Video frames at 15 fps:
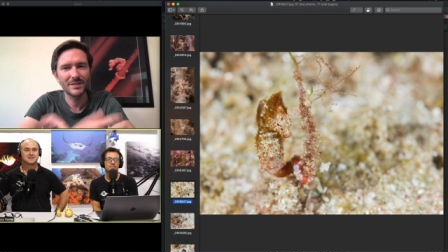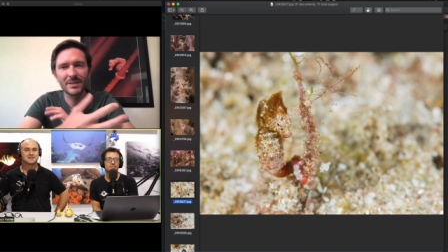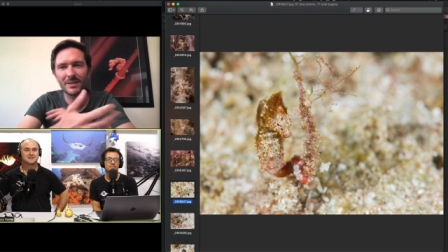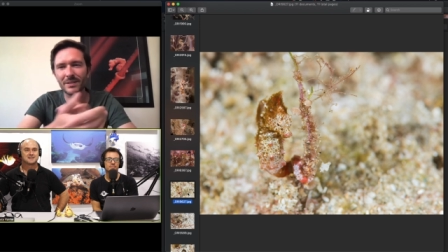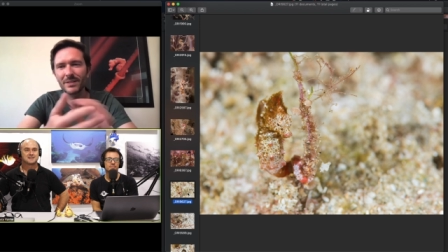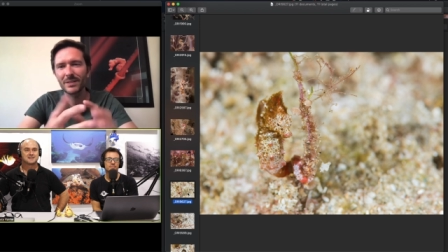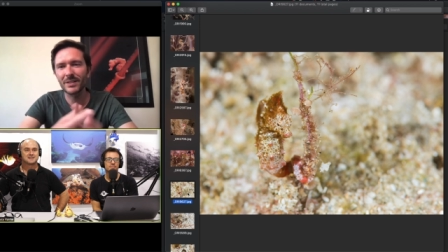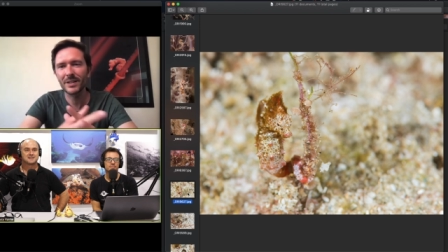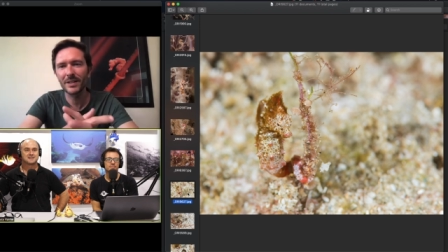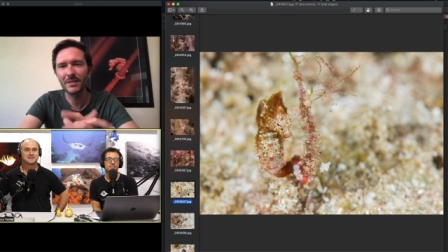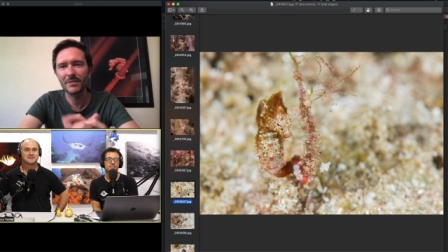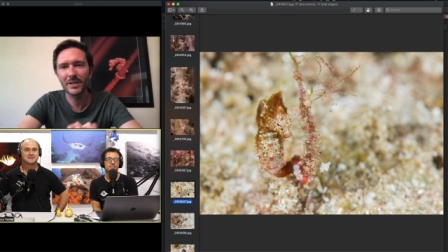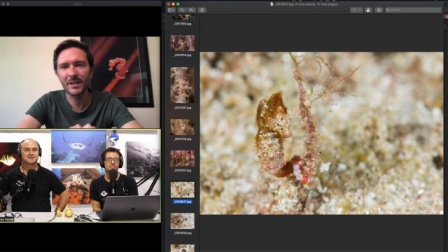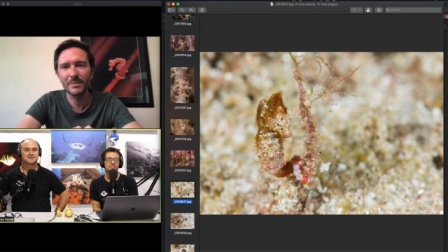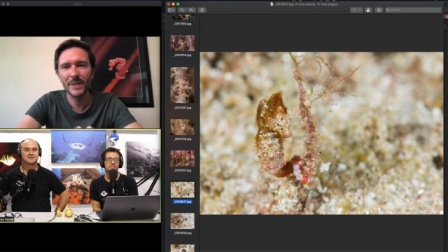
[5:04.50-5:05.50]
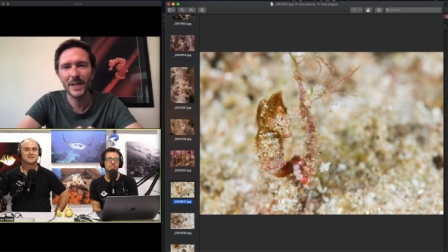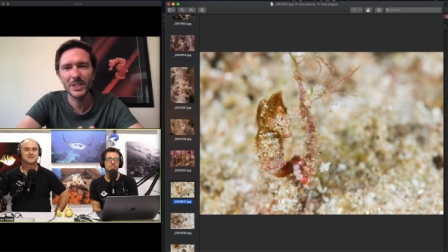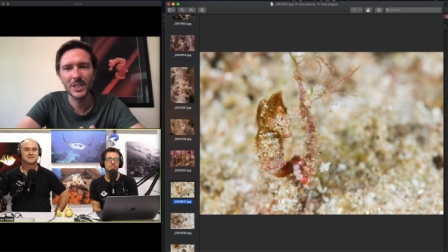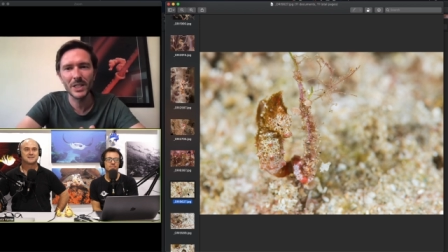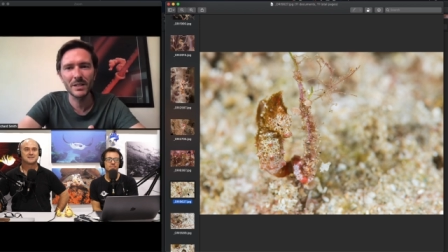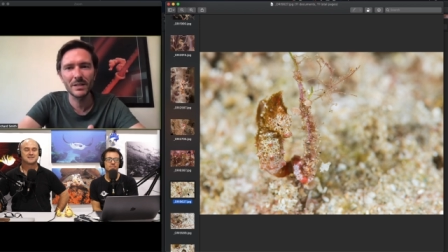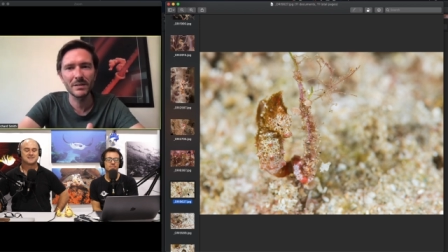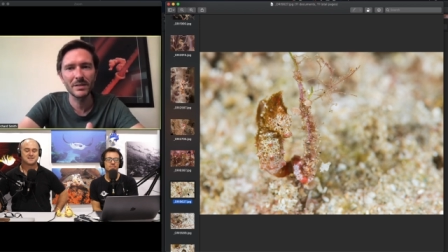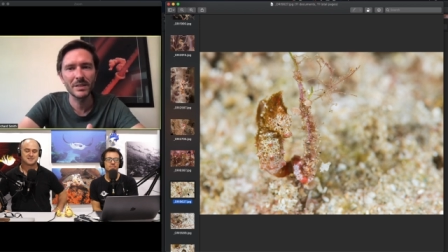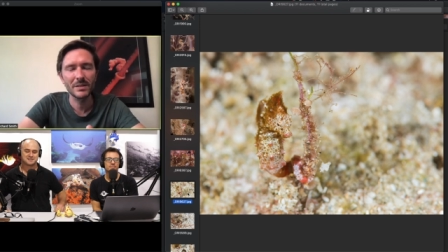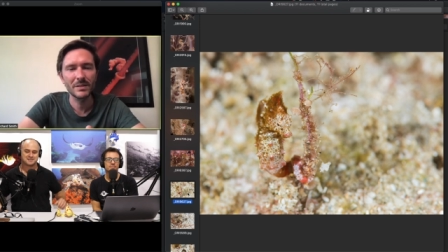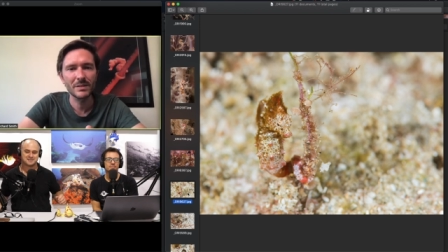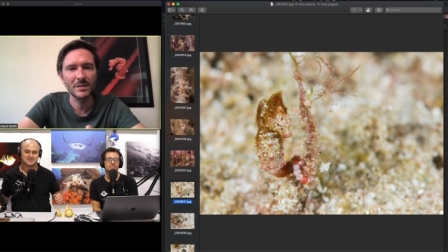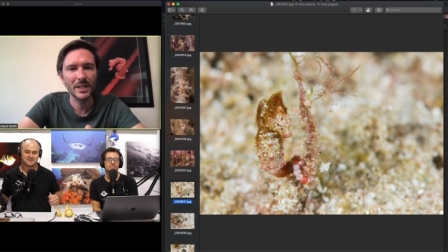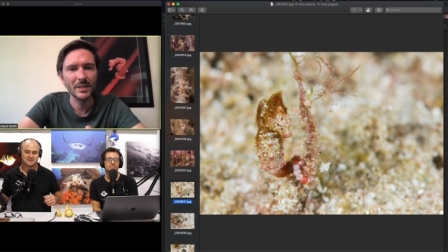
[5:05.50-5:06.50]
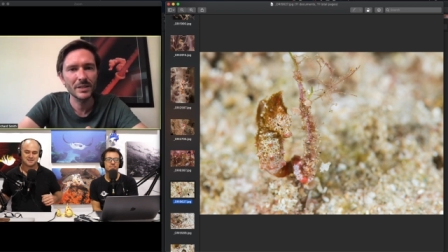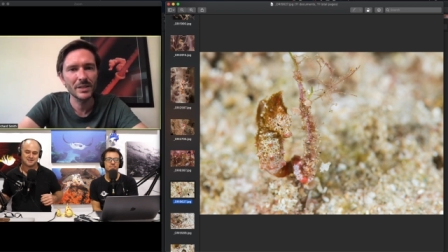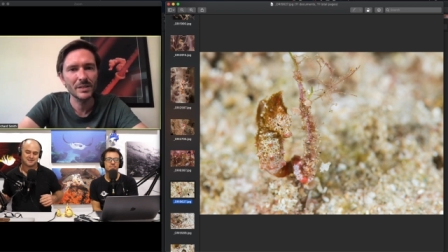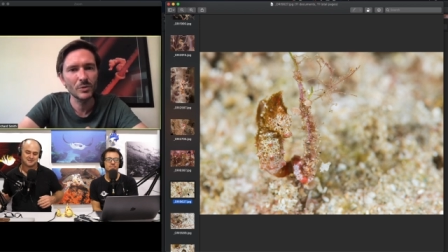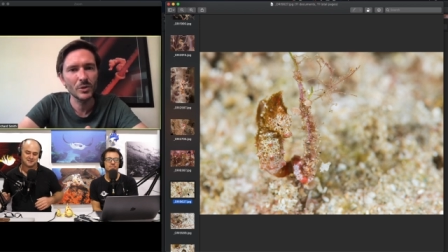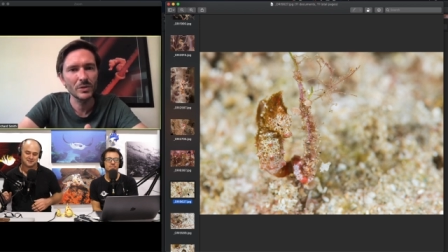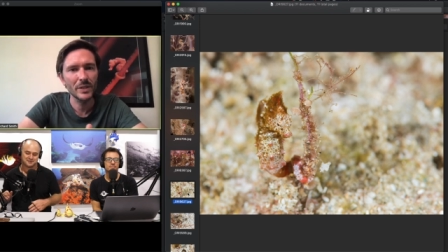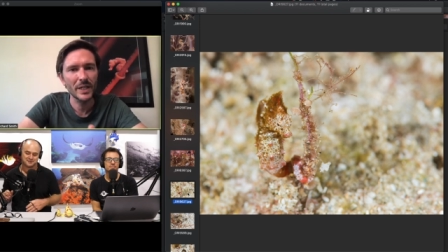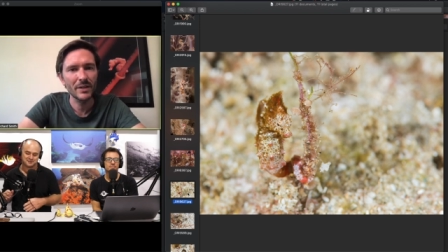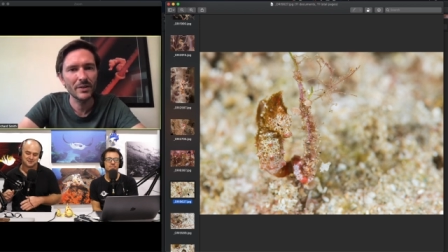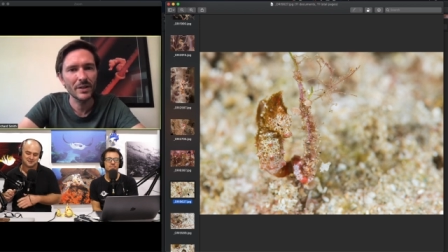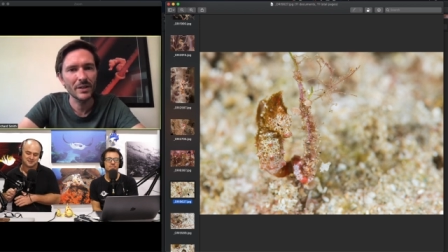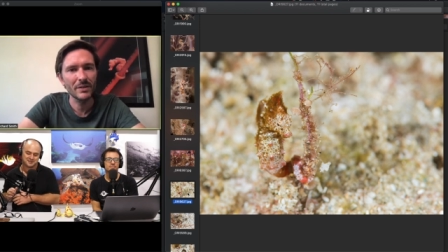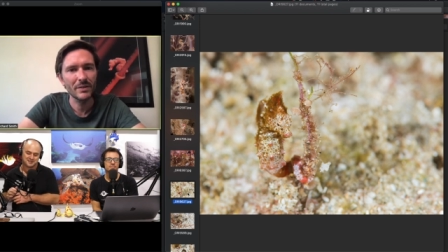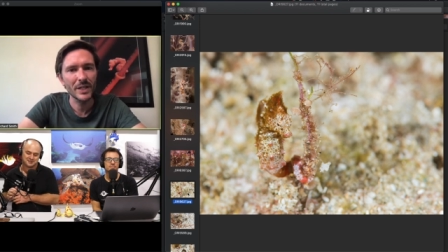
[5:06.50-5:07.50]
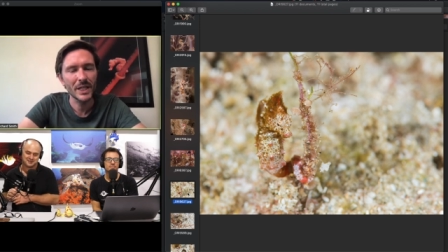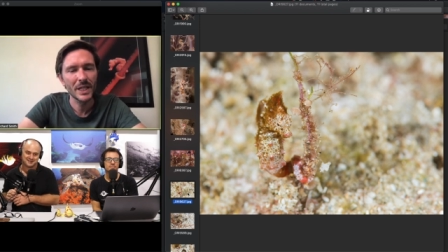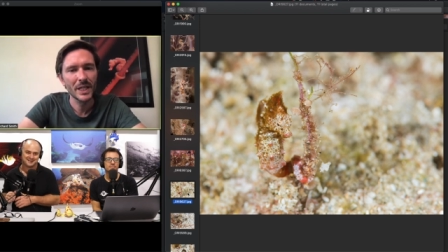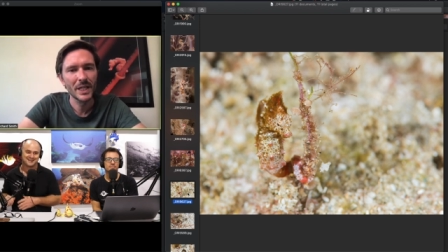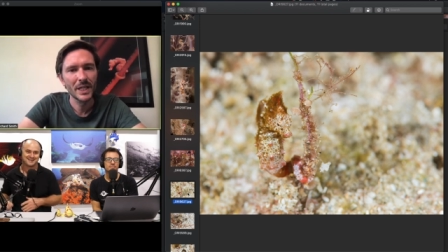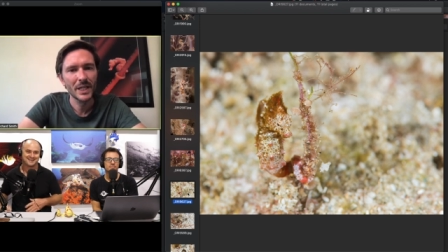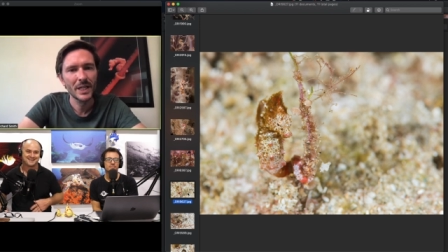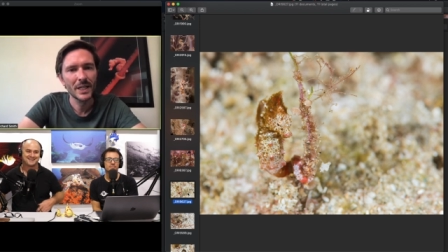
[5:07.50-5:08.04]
you, can kind of imagine and the it's se- like a your, your secret, yeah.